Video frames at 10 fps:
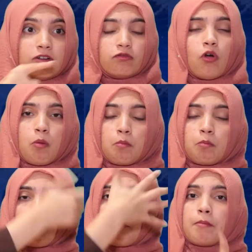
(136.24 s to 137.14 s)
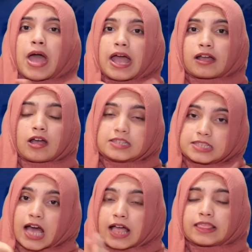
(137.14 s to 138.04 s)
Described as a
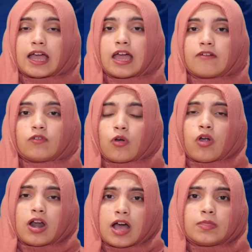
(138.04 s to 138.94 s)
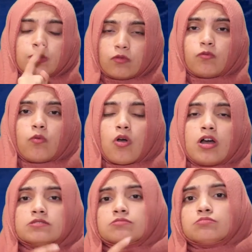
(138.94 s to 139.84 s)
one-of-a-kind and original,
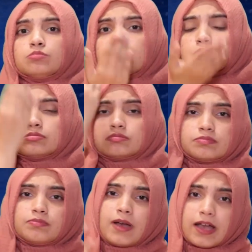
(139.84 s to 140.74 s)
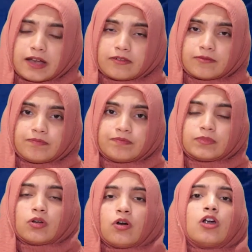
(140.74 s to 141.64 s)
the Charpai is
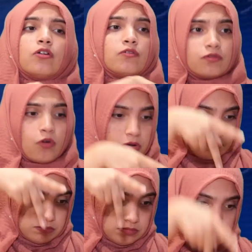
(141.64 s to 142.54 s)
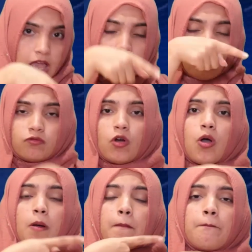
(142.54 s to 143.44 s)
currently on sale at
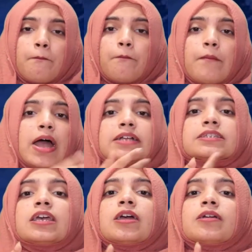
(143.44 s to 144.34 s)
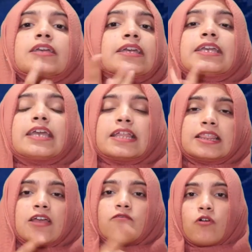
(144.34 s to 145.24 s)
800 New Zealand
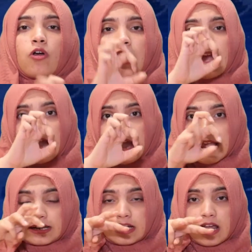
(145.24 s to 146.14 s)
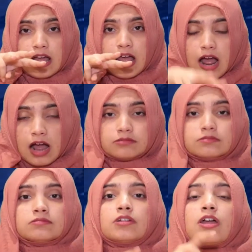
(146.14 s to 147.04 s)
dollars or
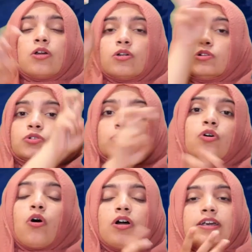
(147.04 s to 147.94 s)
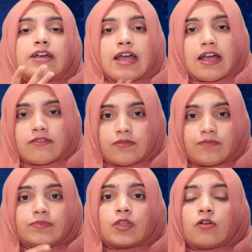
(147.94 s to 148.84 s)

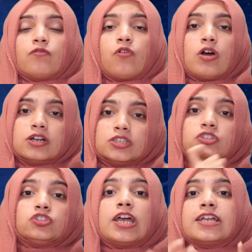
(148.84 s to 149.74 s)
41,211 rupees.